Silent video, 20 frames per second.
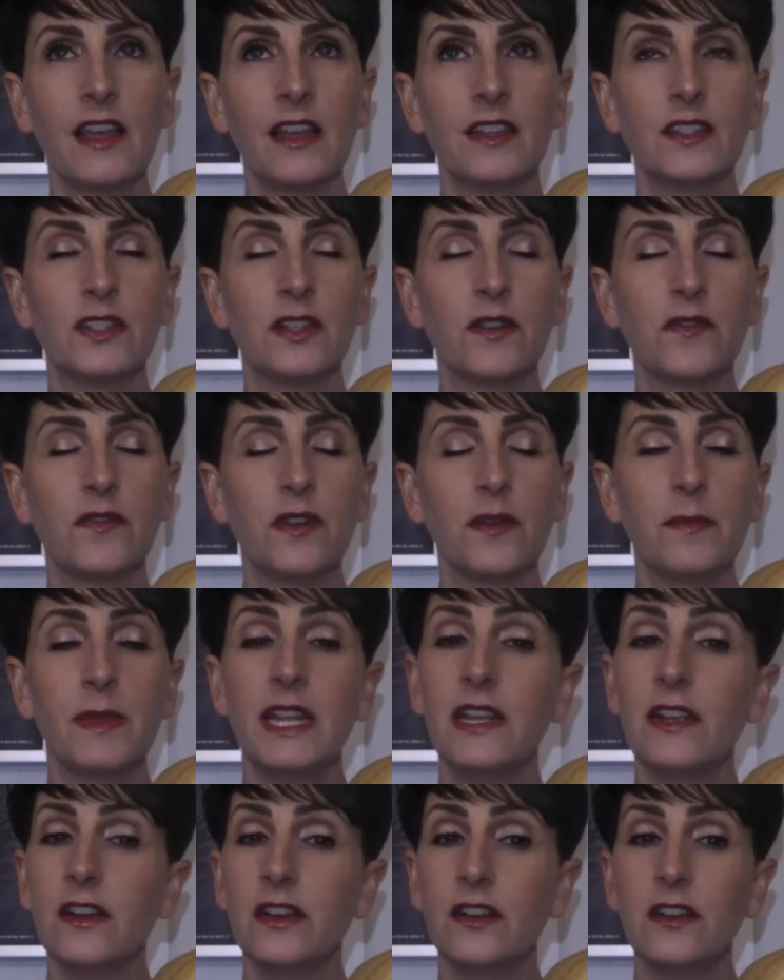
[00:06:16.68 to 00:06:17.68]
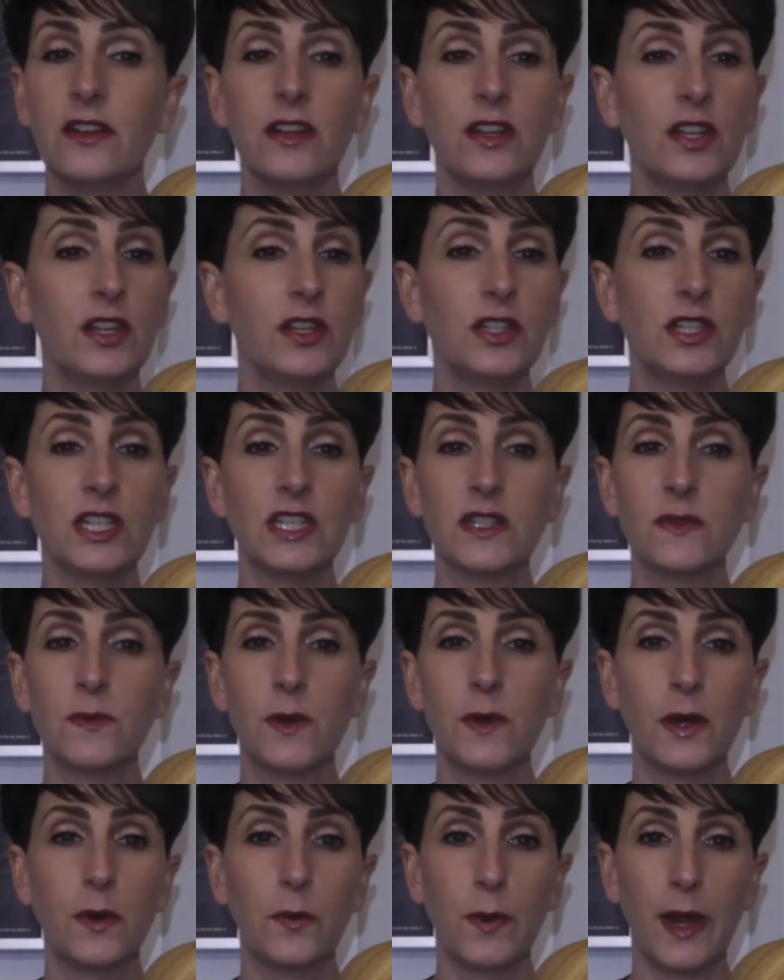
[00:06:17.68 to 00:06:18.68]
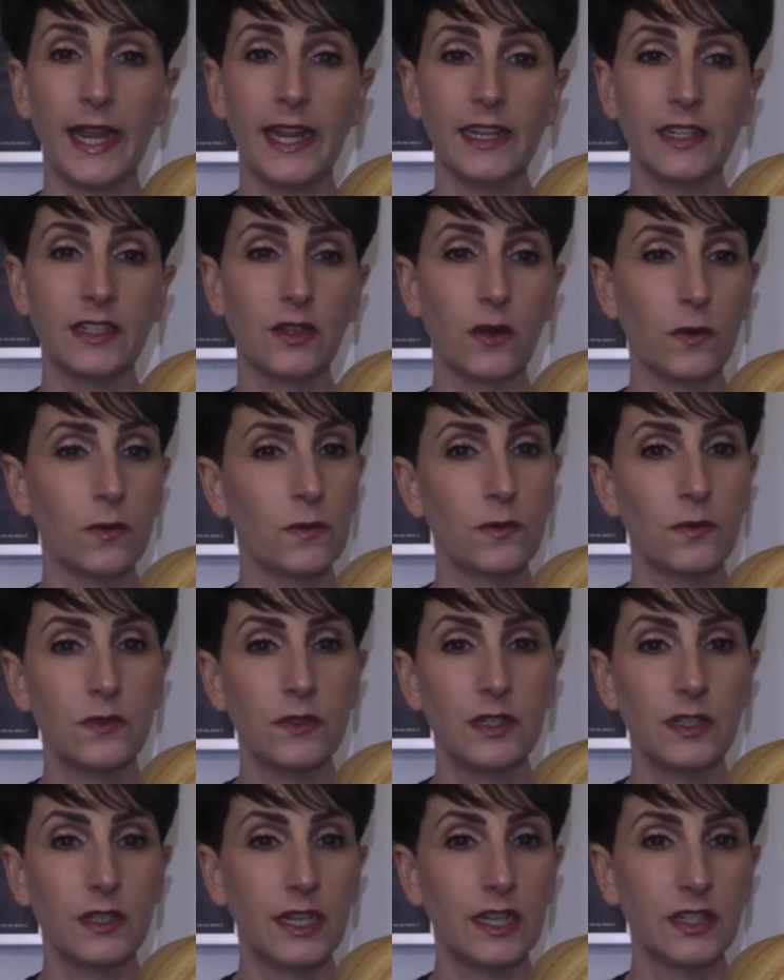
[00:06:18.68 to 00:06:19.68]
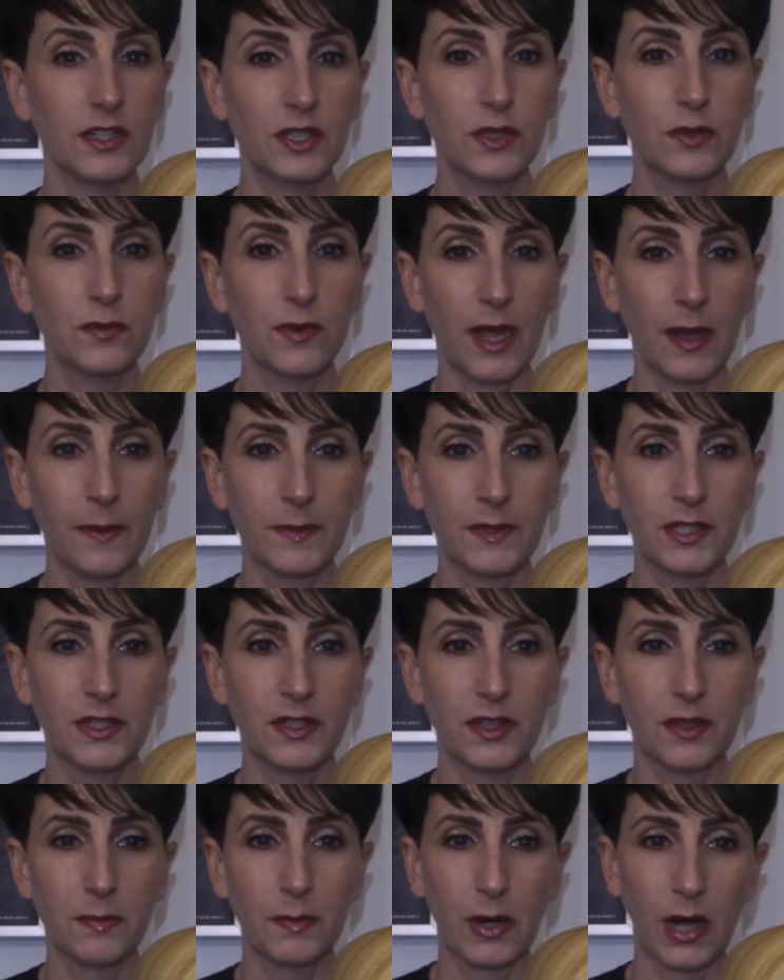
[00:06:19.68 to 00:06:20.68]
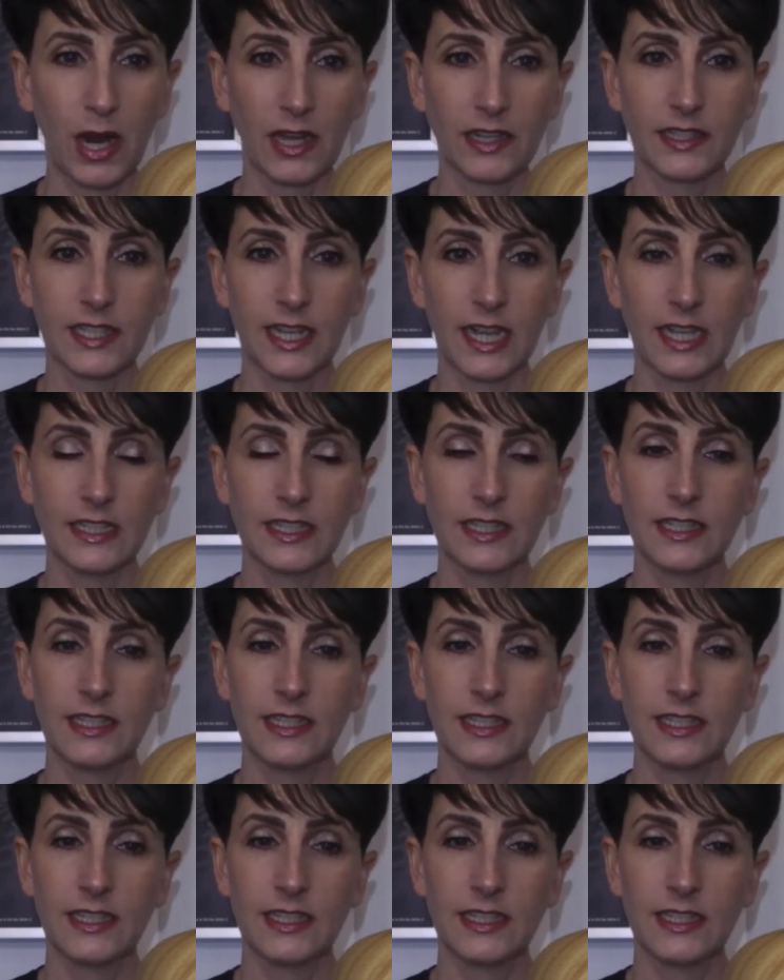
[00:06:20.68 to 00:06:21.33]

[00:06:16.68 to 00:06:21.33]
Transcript: So from here, you just want to wait. Don't interrupt the process.